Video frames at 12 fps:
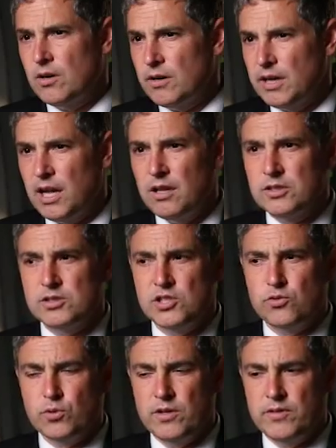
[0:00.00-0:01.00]

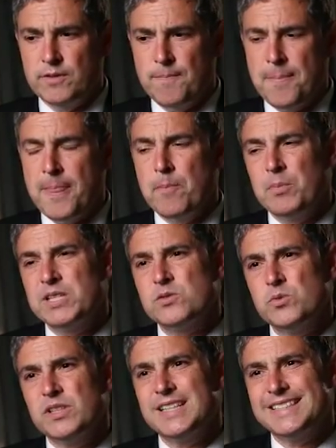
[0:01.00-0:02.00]
cardiology driven, but
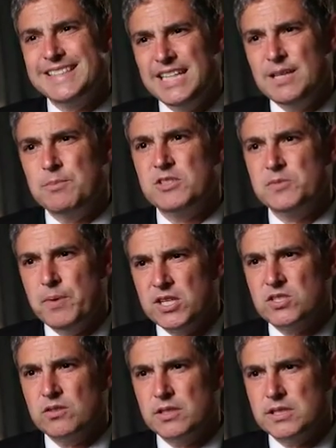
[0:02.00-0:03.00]
it's really a team of
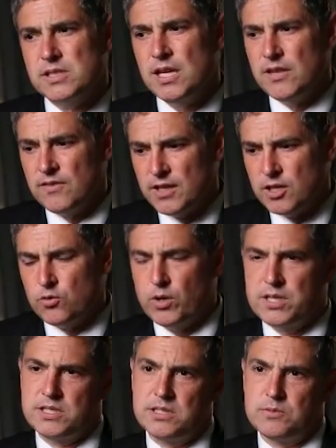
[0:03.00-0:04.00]
specialists that
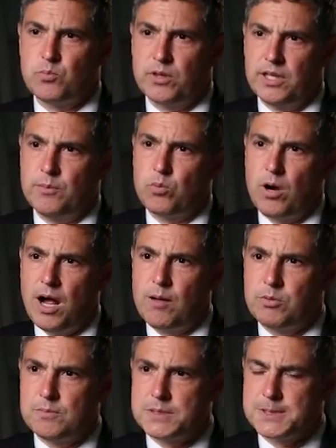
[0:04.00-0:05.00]
addresses lead
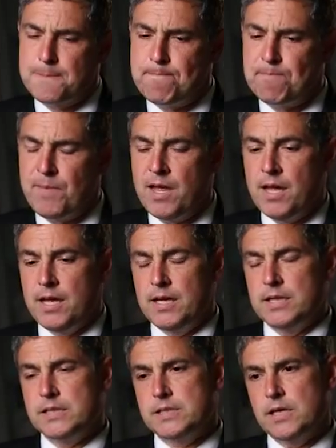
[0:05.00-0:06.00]
problems.
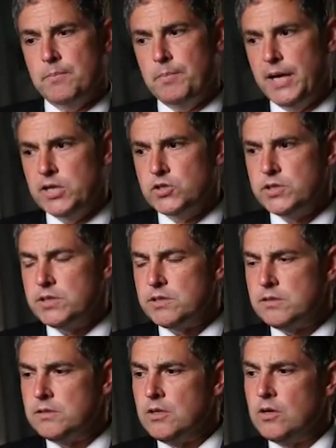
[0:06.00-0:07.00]
In some
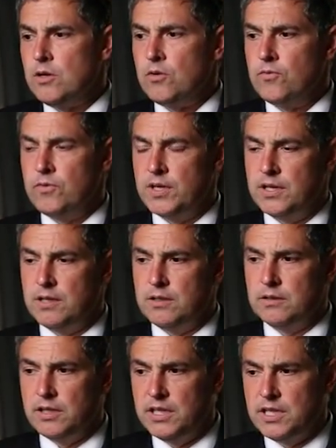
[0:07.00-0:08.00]
patients,
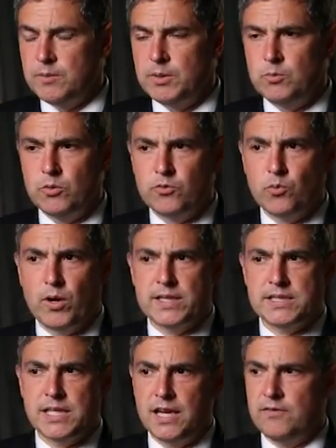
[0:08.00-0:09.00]
the lead can be moved
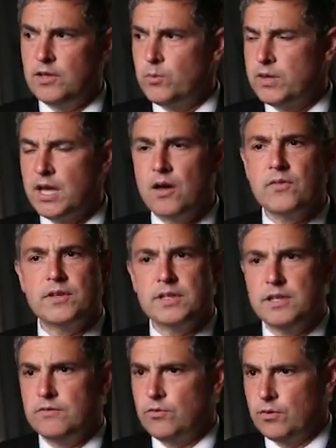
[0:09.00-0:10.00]
quite safely without the
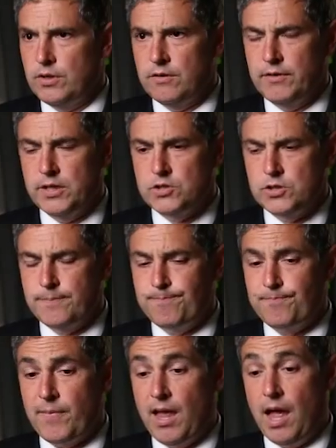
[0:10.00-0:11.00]
need for intervention.
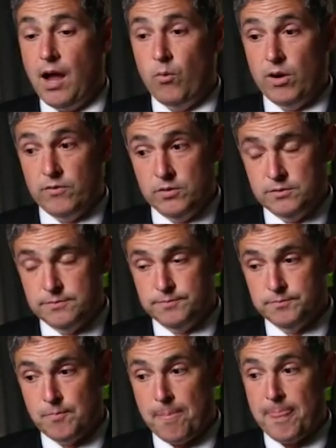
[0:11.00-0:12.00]
However,
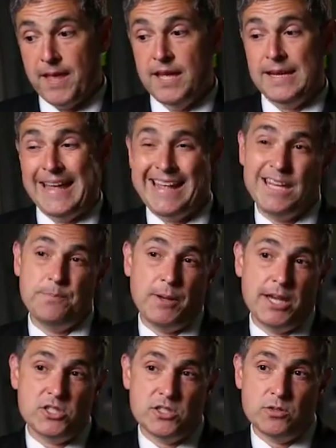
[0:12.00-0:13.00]
in any
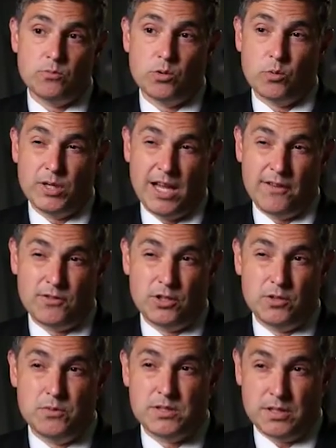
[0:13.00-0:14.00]
patient where we'd have to
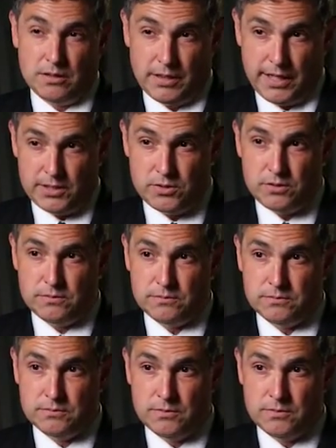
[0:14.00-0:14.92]
use the laser,